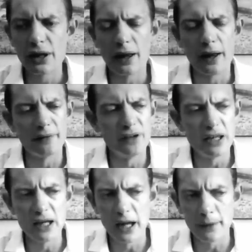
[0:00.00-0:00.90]

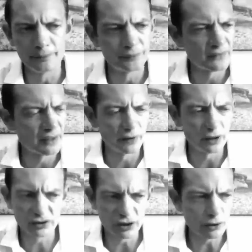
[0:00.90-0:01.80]

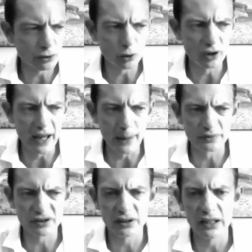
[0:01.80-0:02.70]
the total
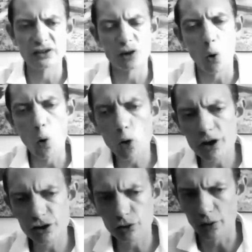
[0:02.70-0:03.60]
collapse is
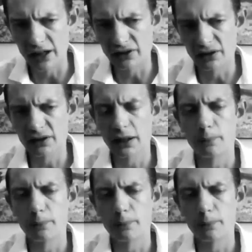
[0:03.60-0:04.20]
orchestrated